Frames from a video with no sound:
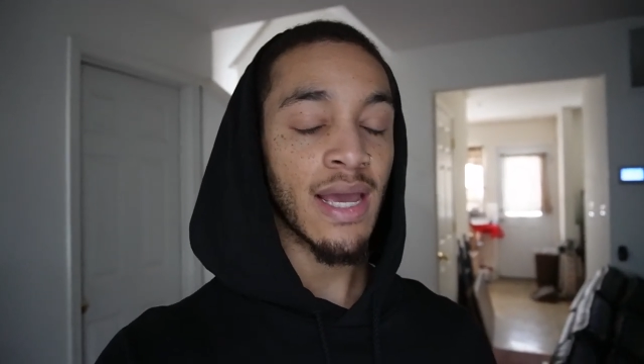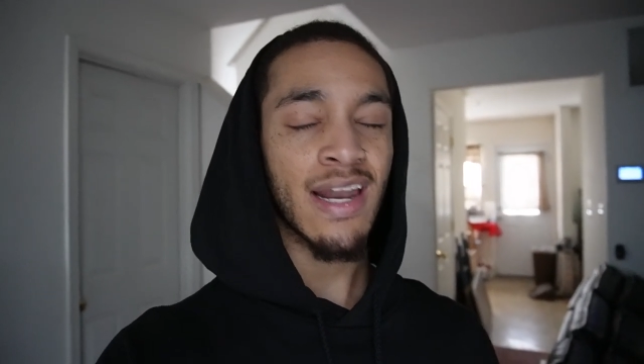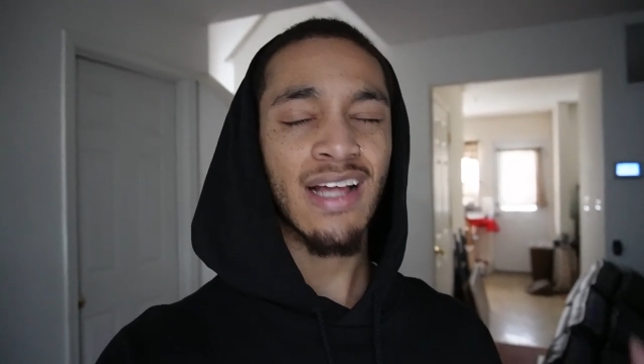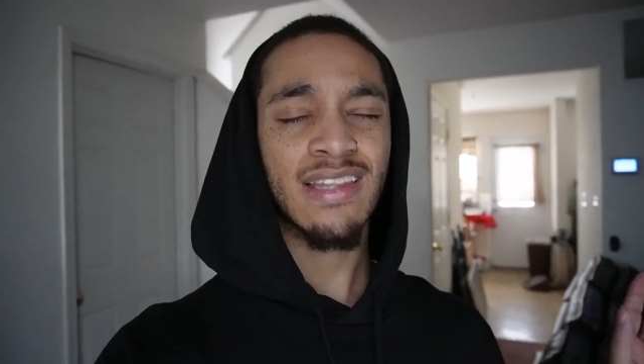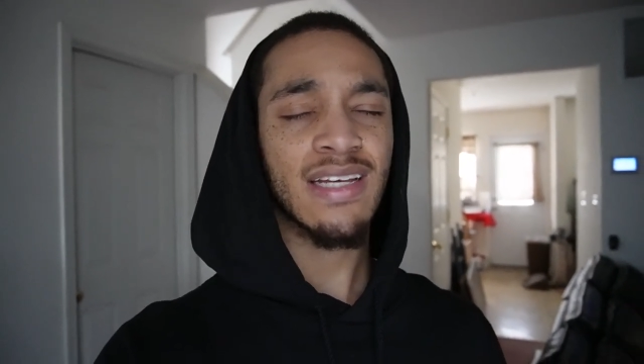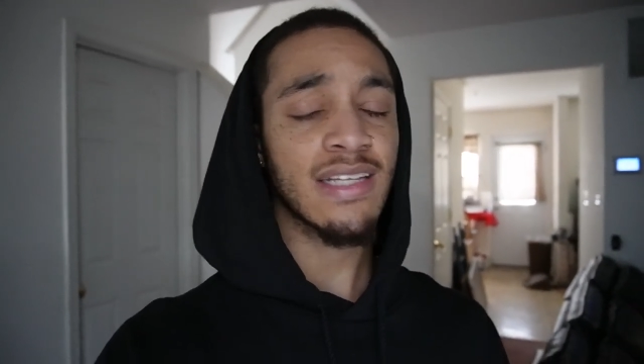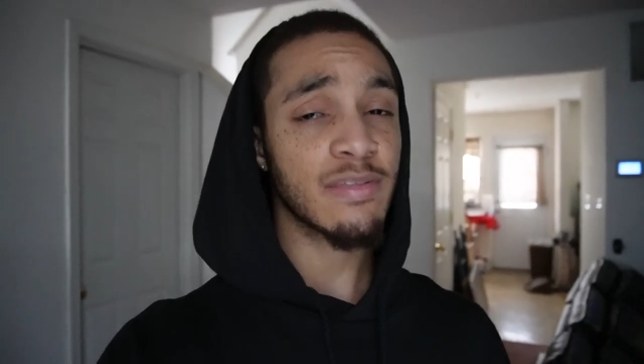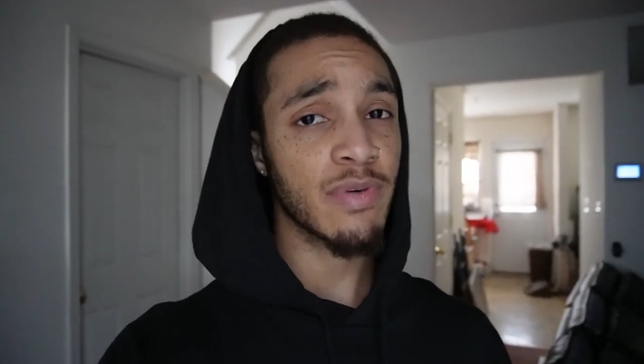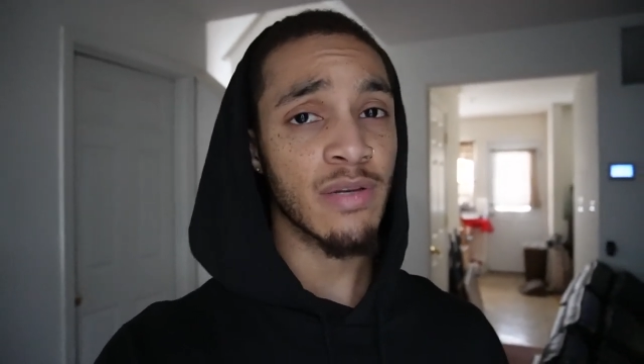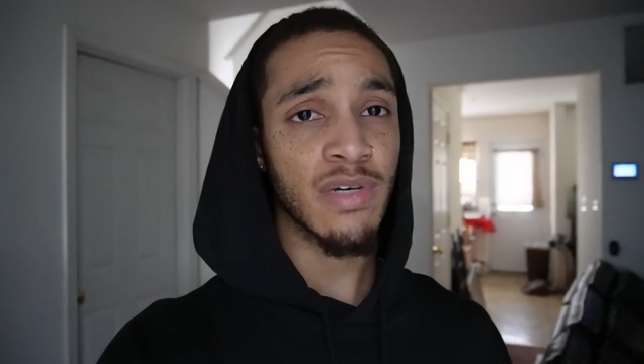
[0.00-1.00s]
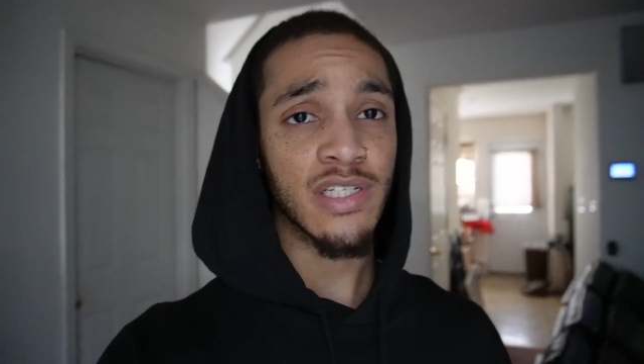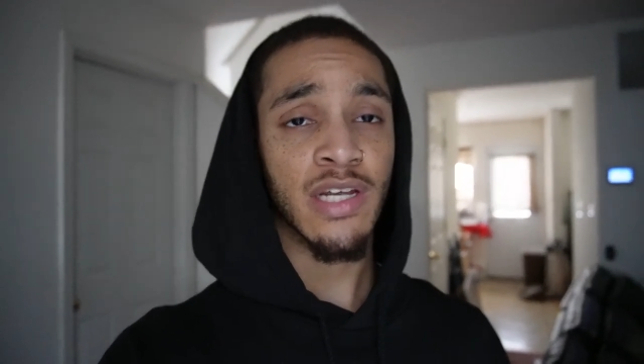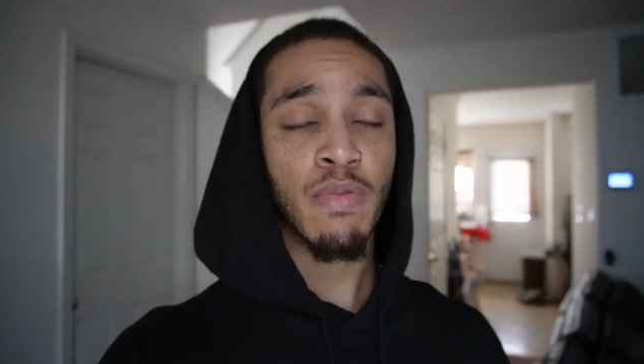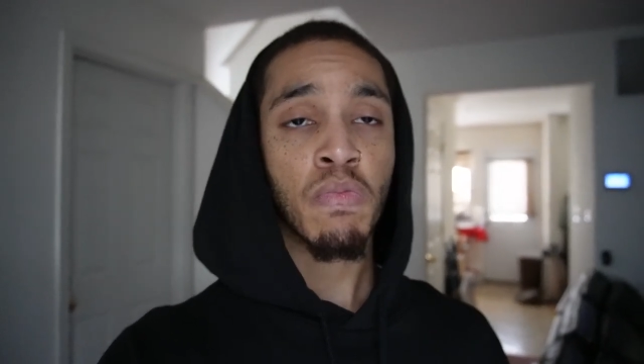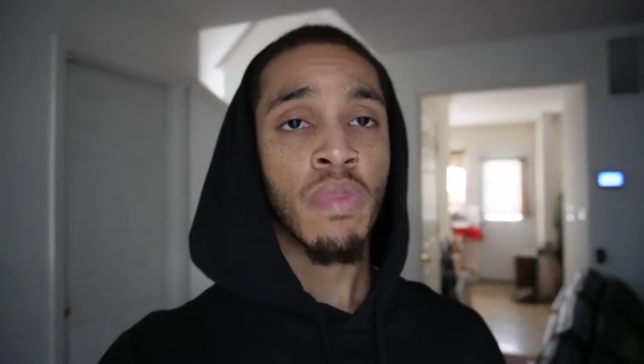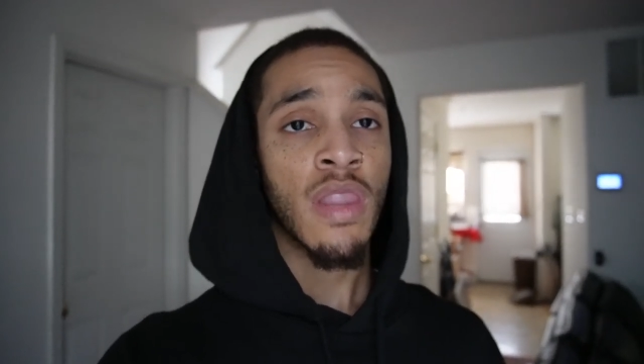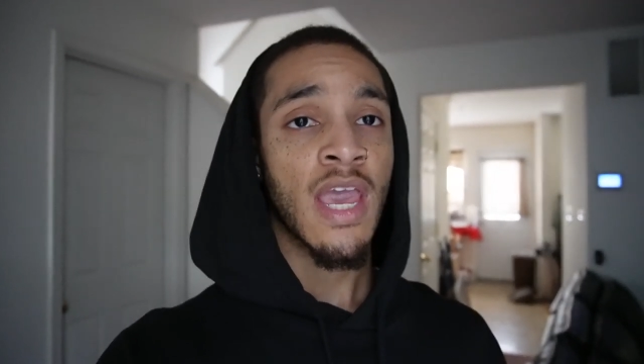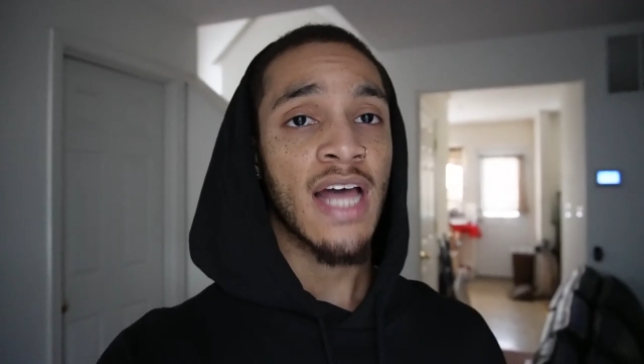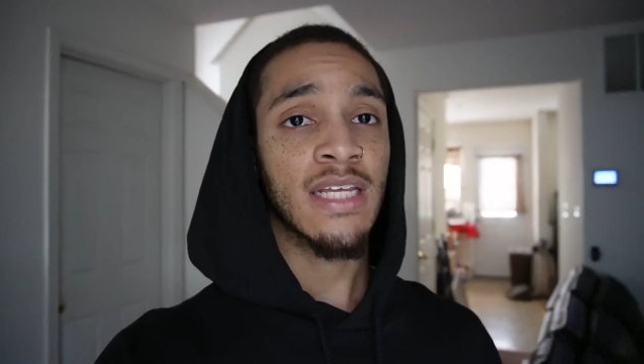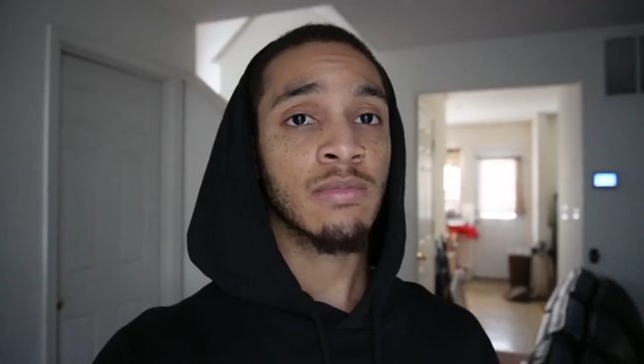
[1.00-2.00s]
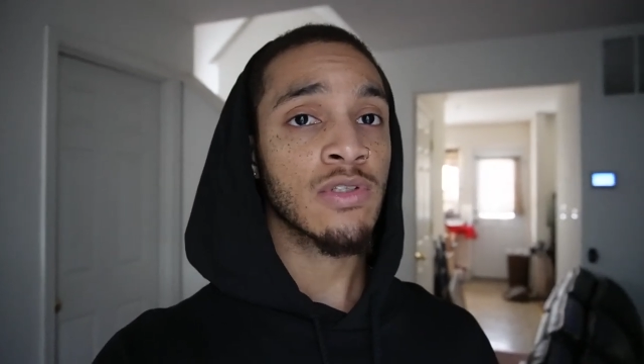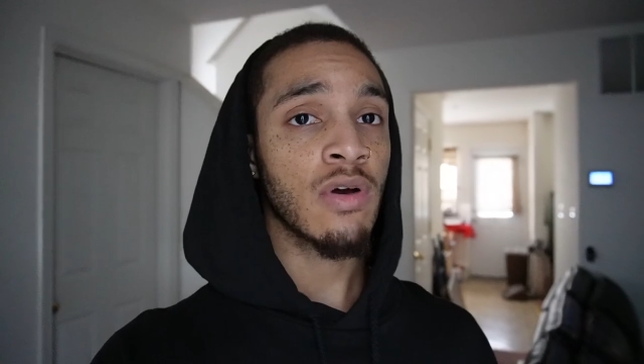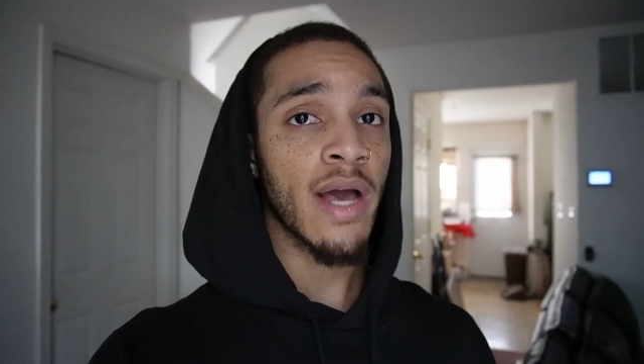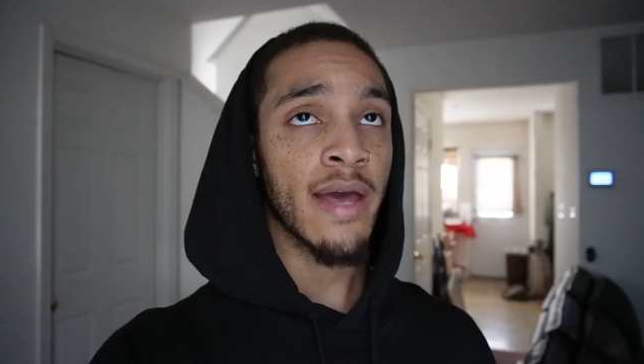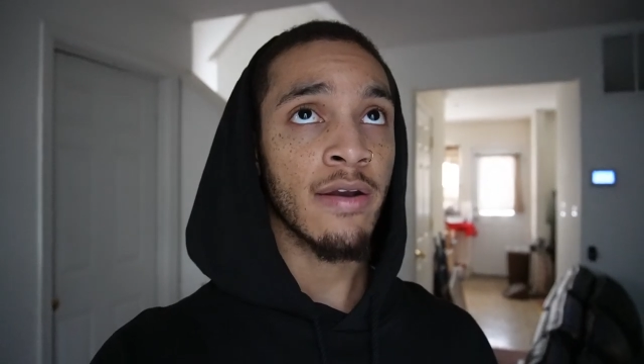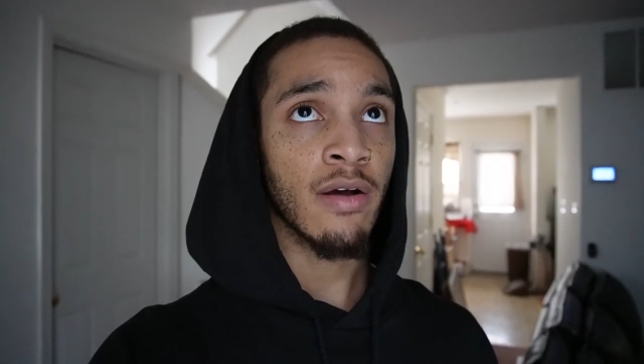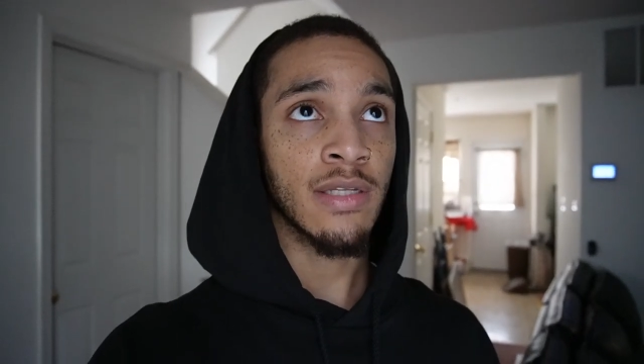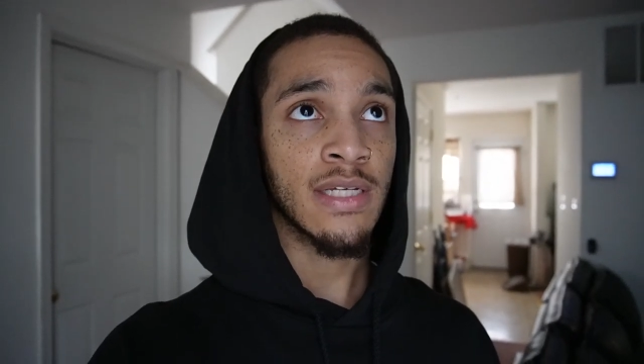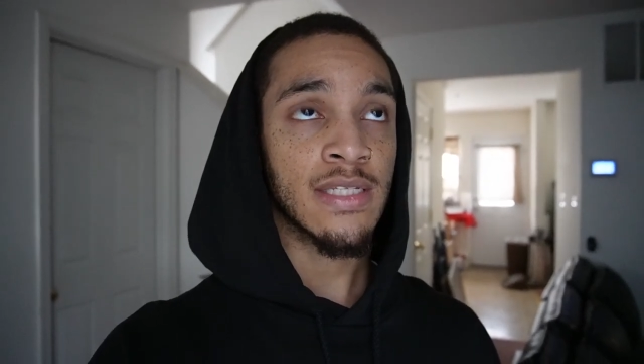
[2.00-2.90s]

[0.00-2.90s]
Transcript: And I think that's pretty much it. I think I'm just going to edit all day